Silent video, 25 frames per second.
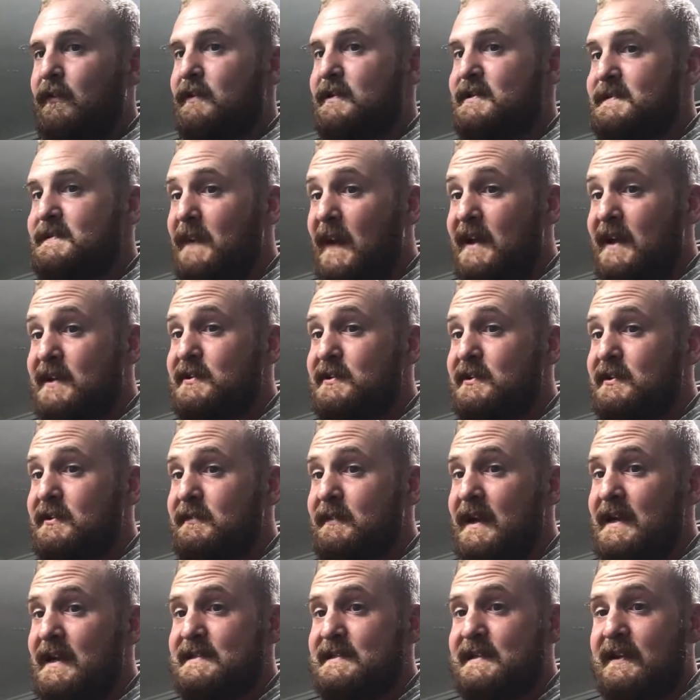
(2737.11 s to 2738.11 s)
special
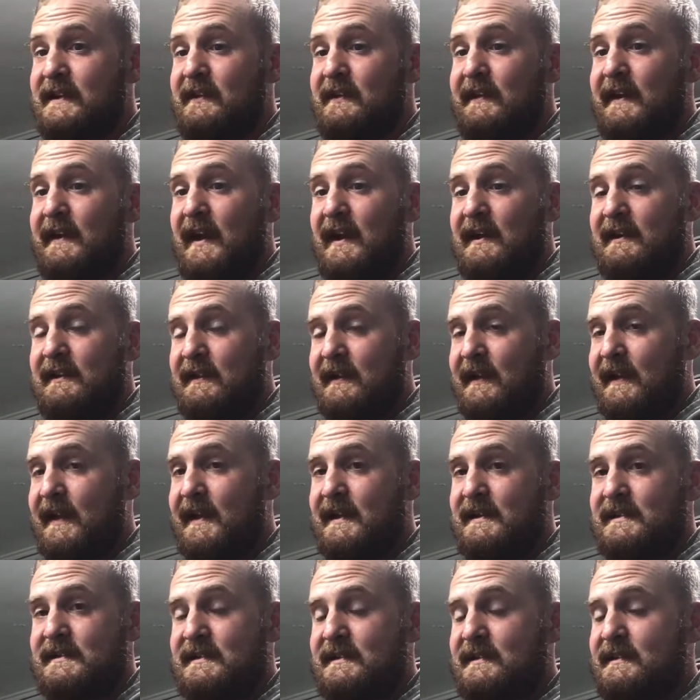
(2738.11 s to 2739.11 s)
basically out of the
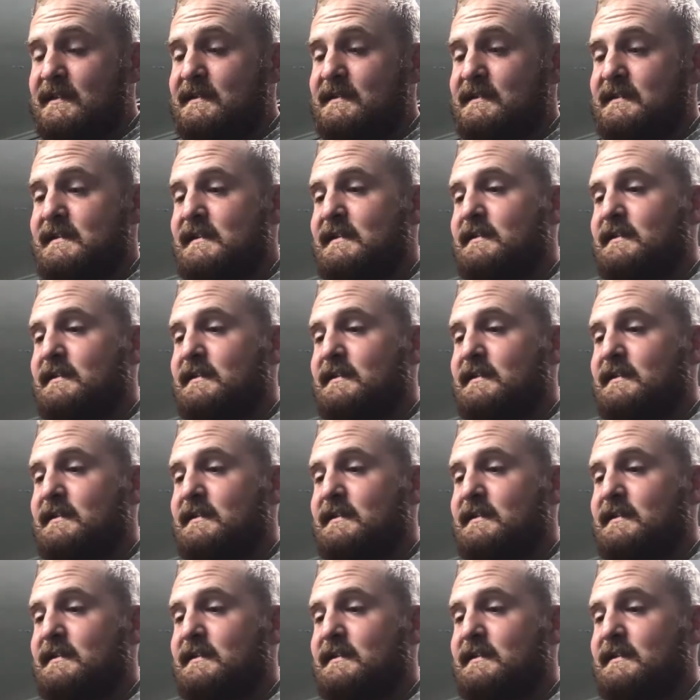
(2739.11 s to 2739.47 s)
cases.